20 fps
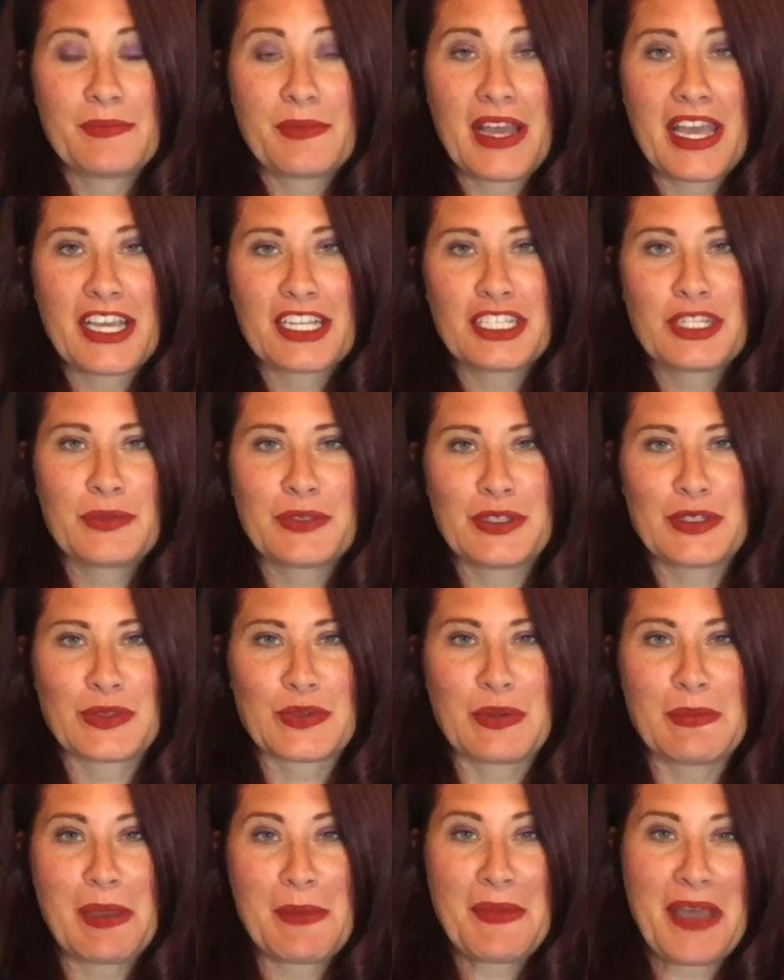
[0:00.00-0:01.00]
actually went to
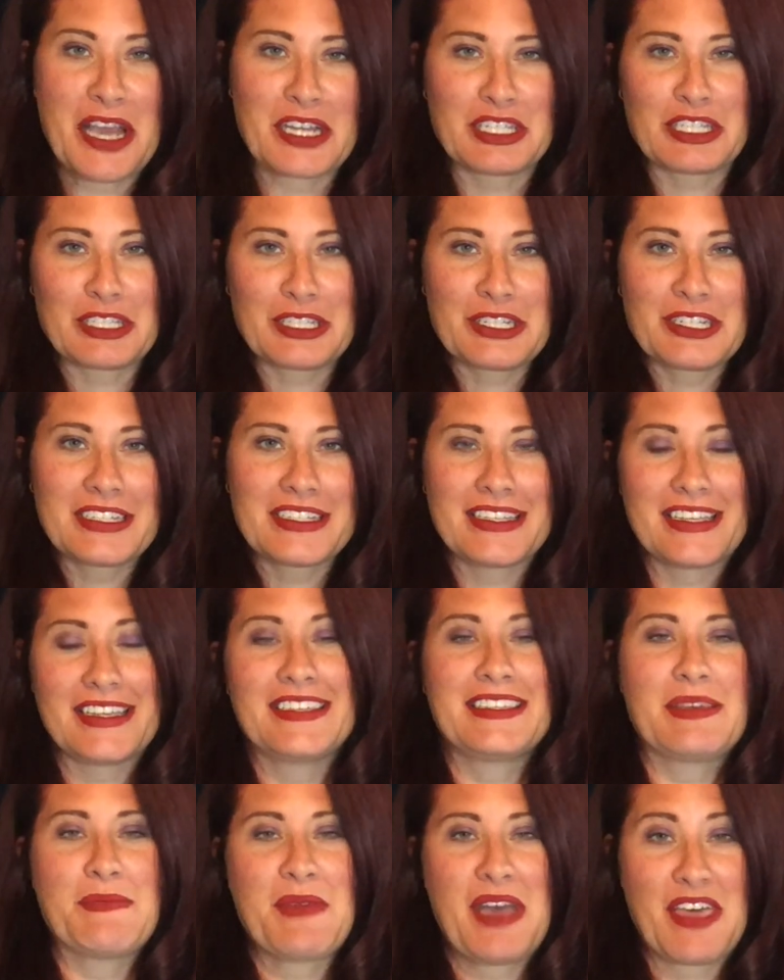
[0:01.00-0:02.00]
school. My bachelor's
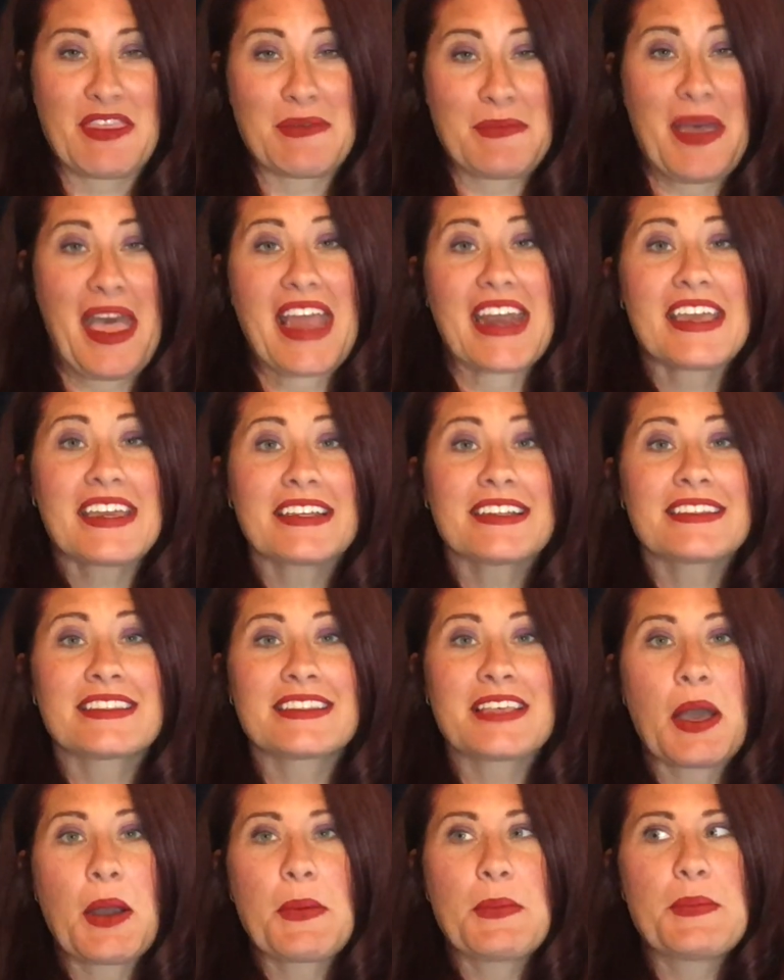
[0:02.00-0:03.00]
is in mathematics,
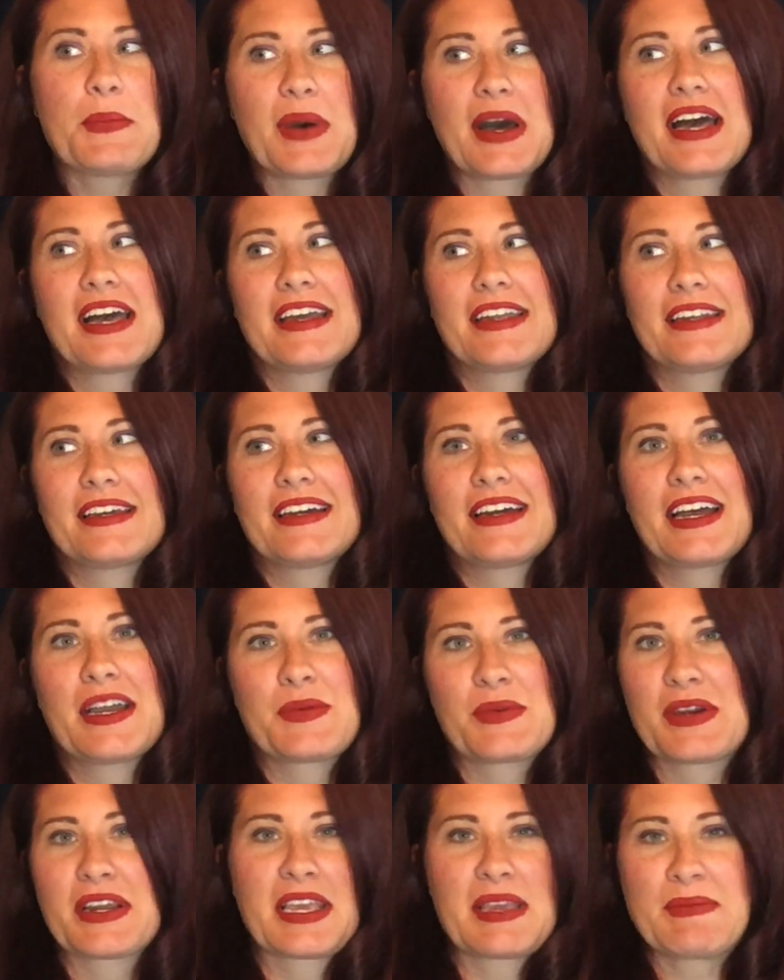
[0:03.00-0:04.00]
but I
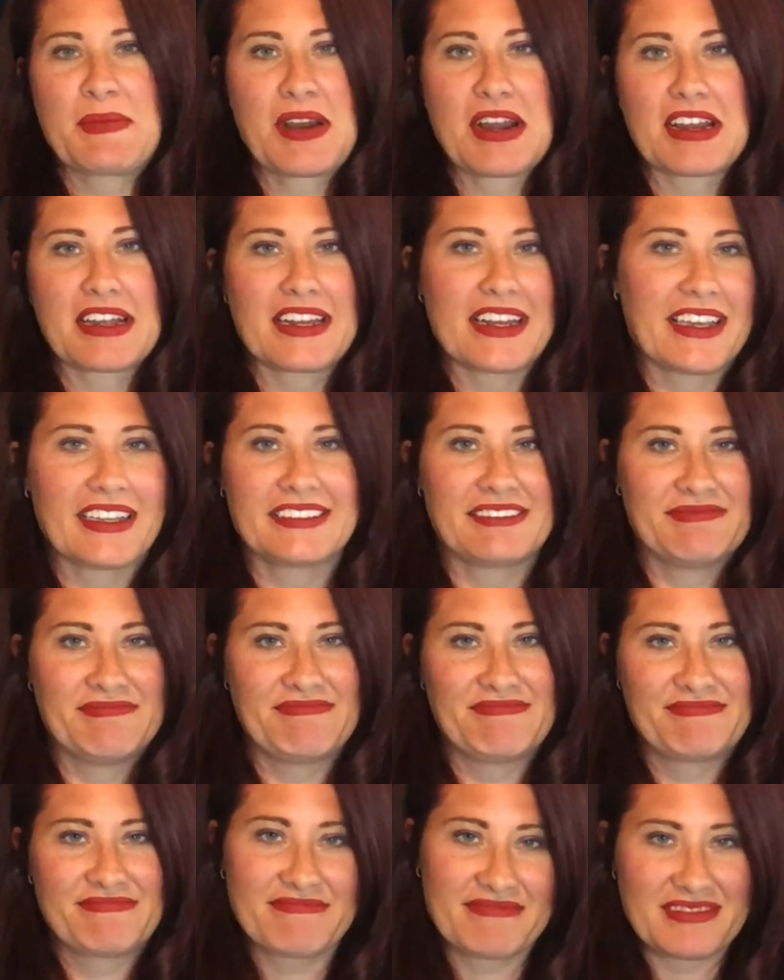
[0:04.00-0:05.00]
work in marketing.
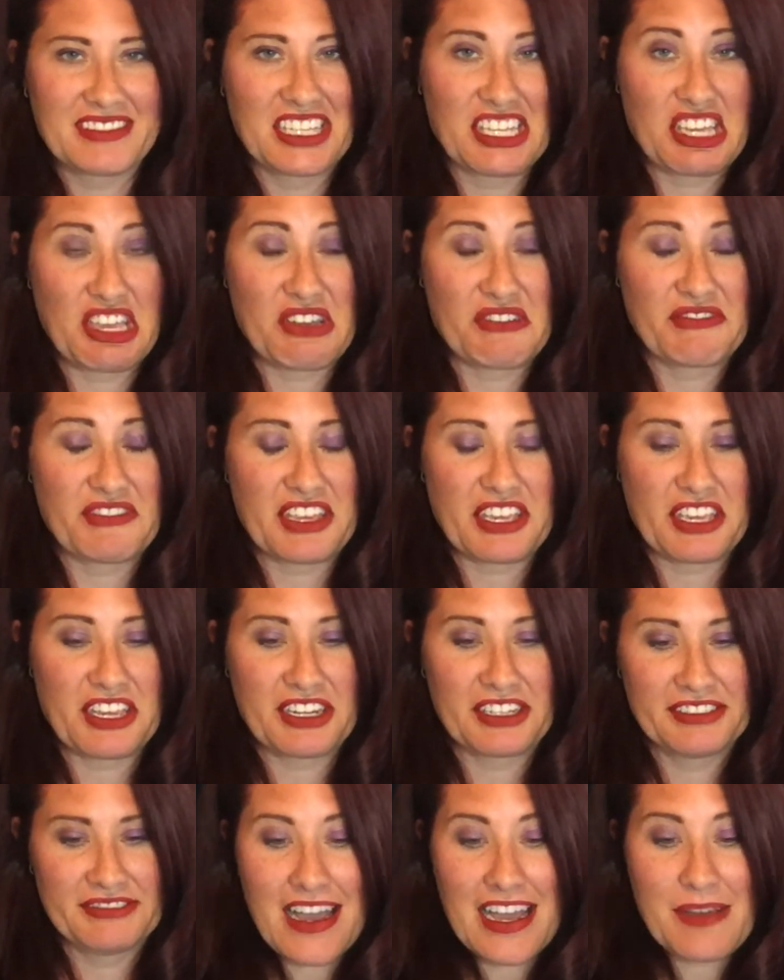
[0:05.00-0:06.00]
Go
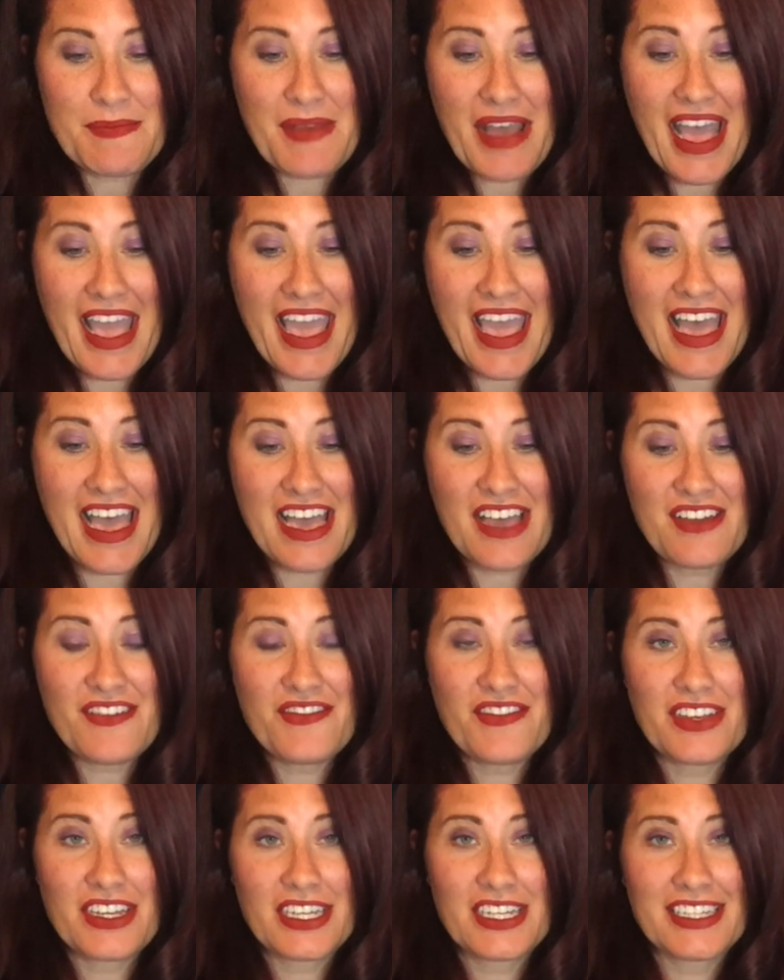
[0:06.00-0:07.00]
figure.
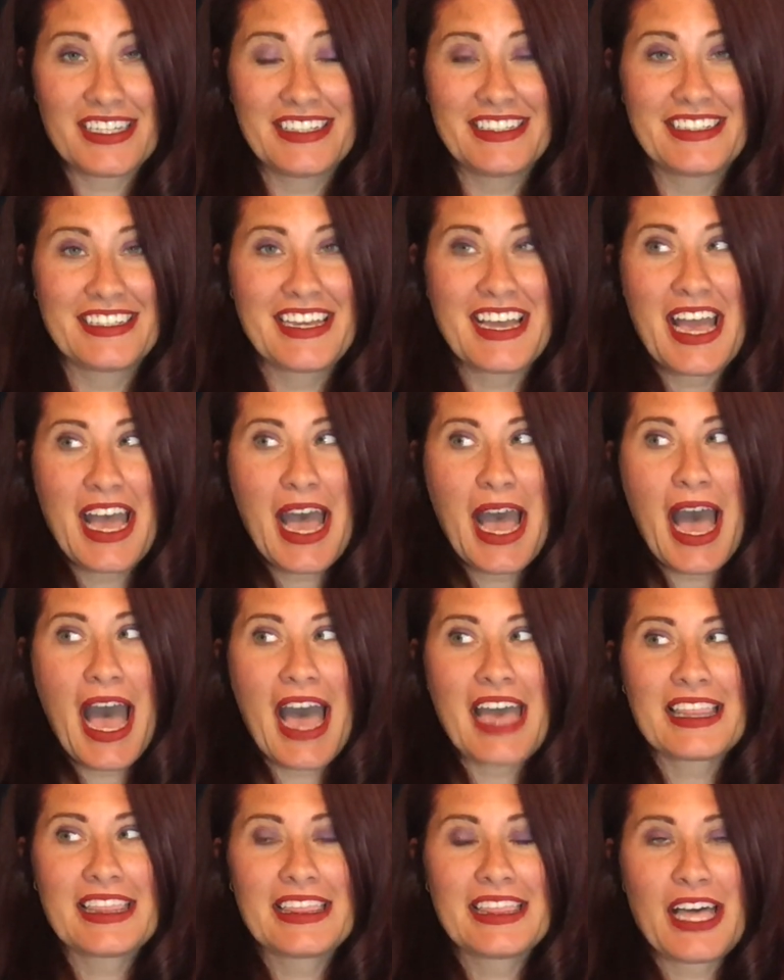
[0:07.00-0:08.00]

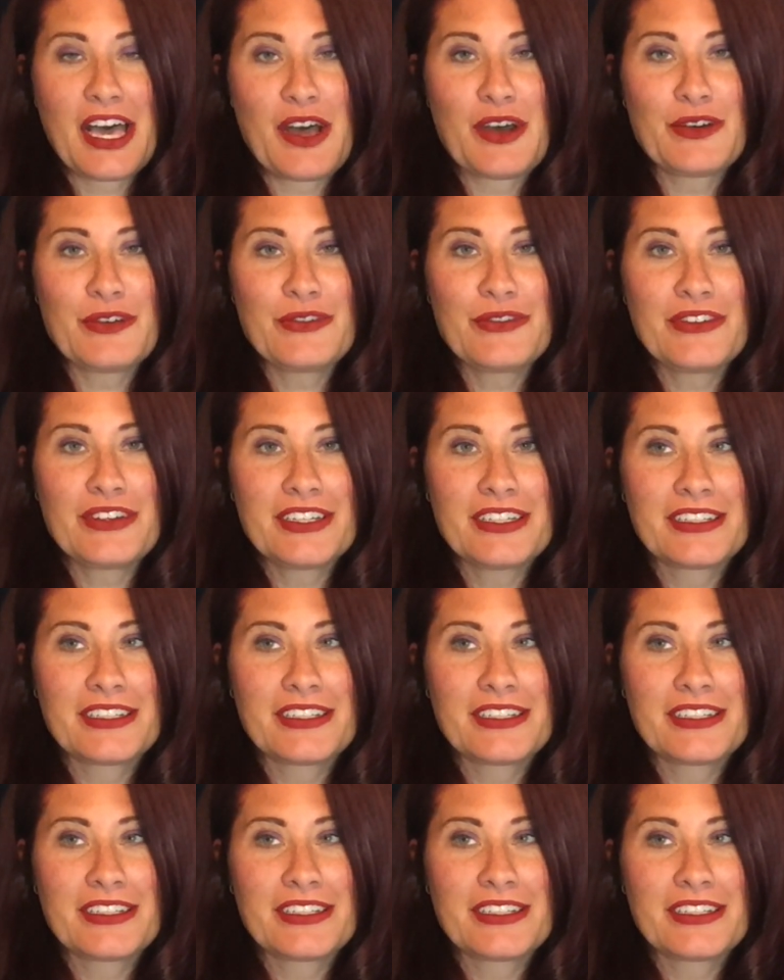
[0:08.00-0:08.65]
I love